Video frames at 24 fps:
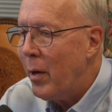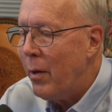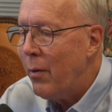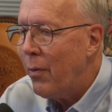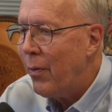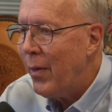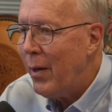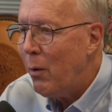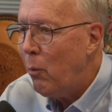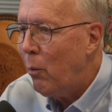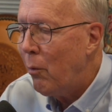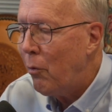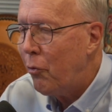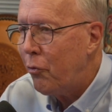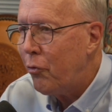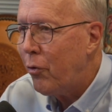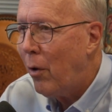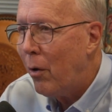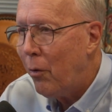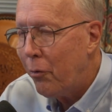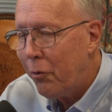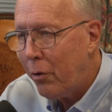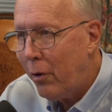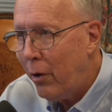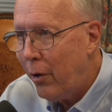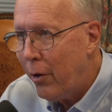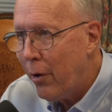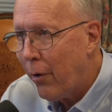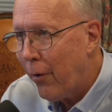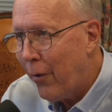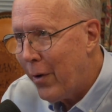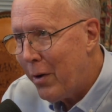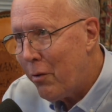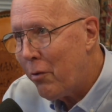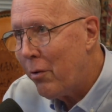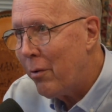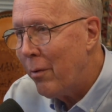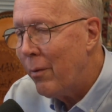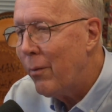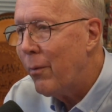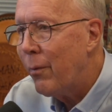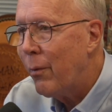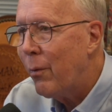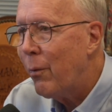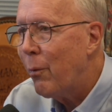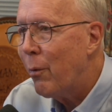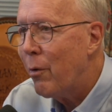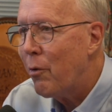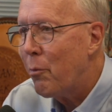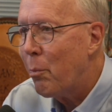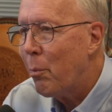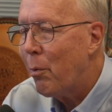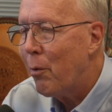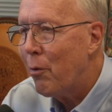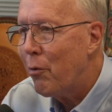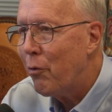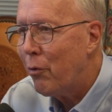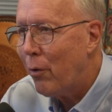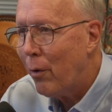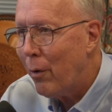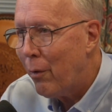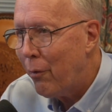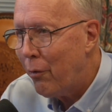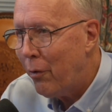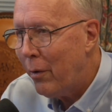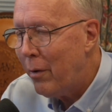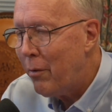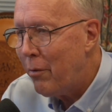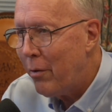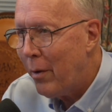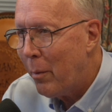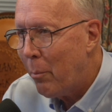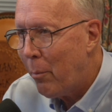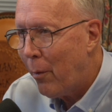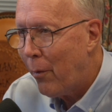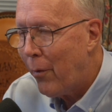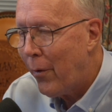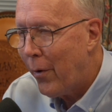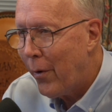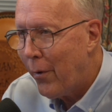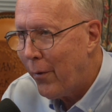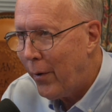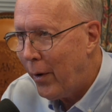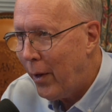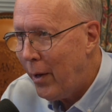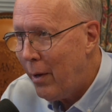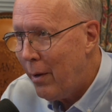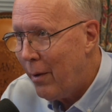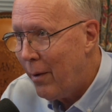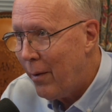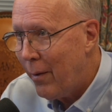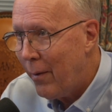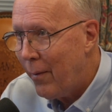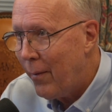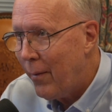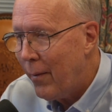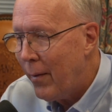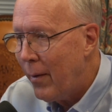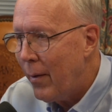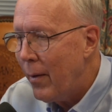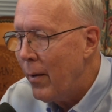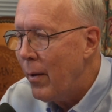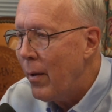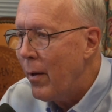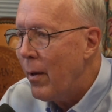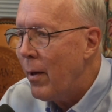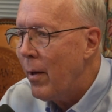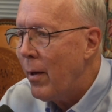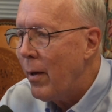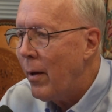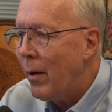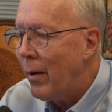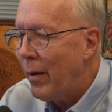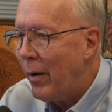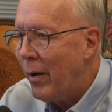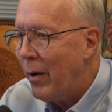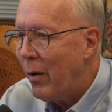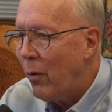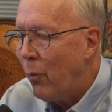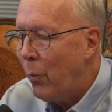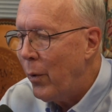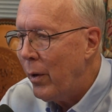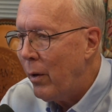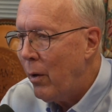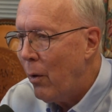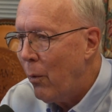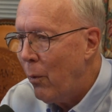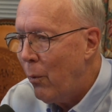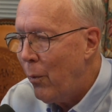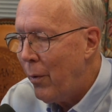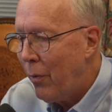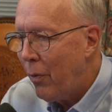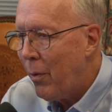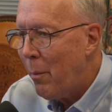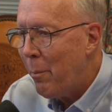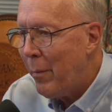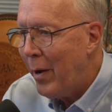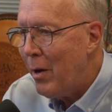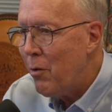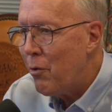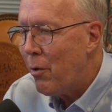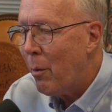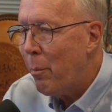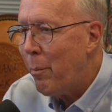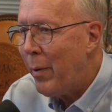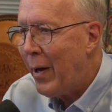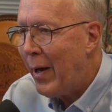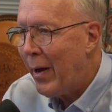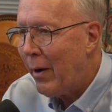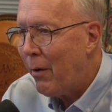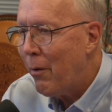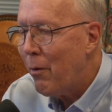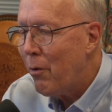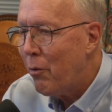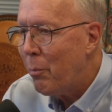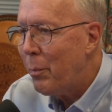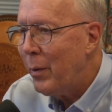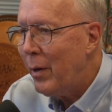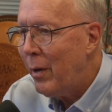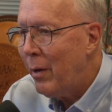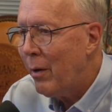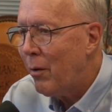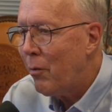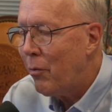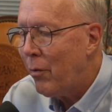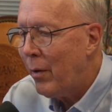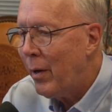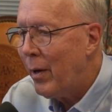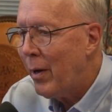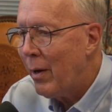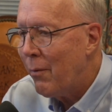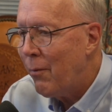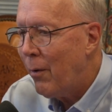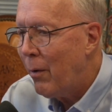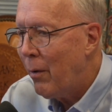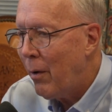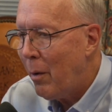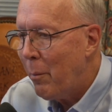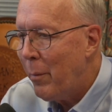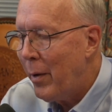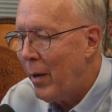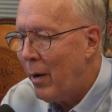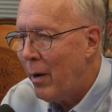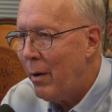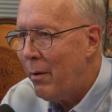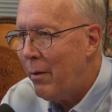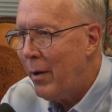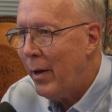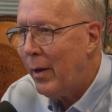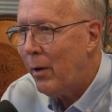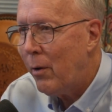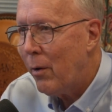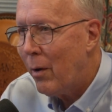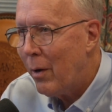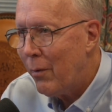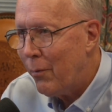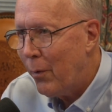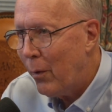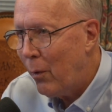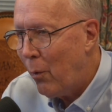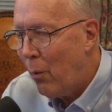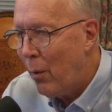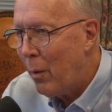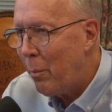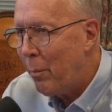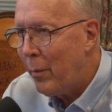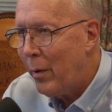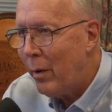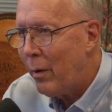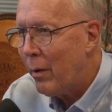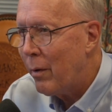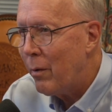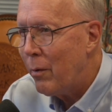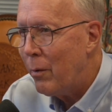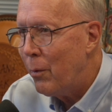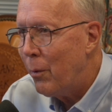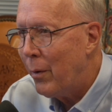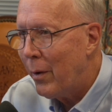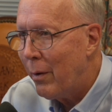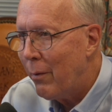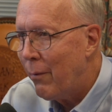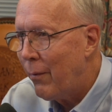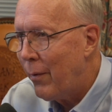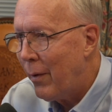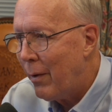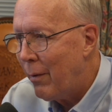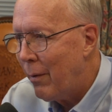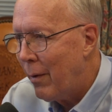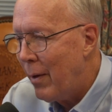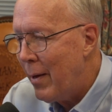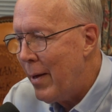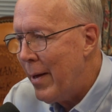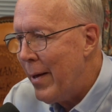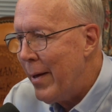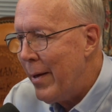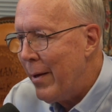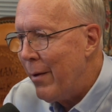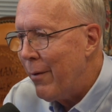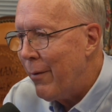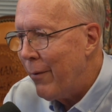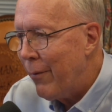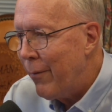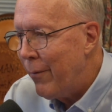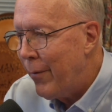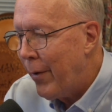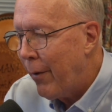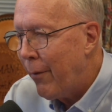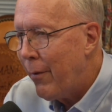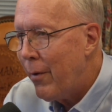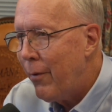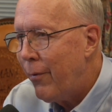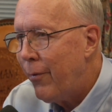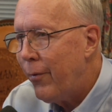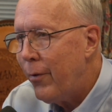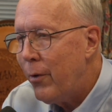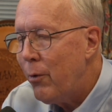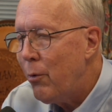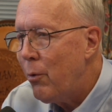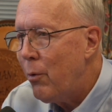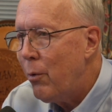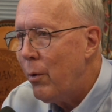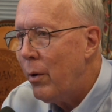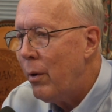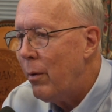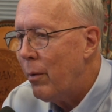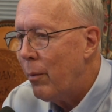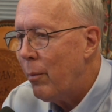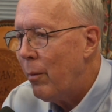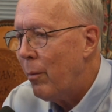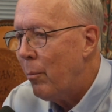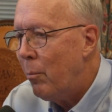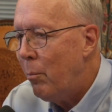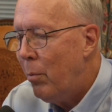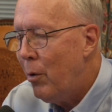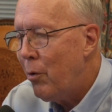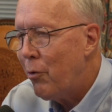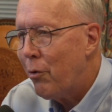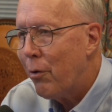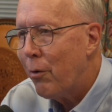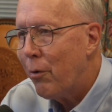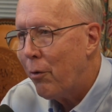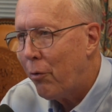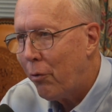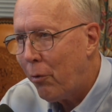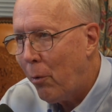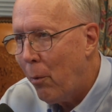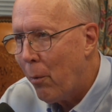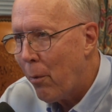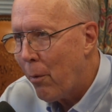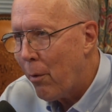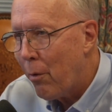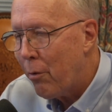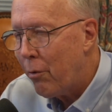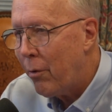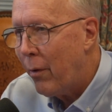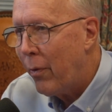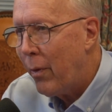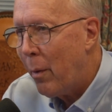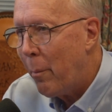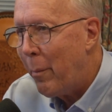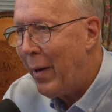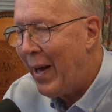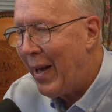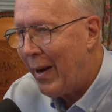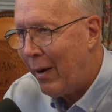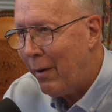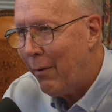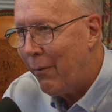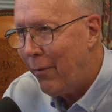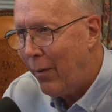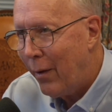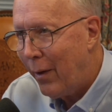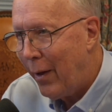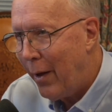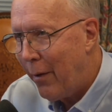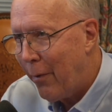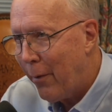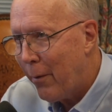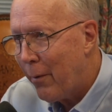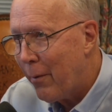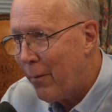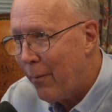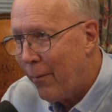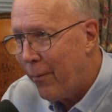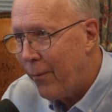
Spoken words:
They will salt cure it, which preserves it temporarily. We go with the major packers because they have automated takeoff equipment, and you have very few butcher scores on the back of the leather,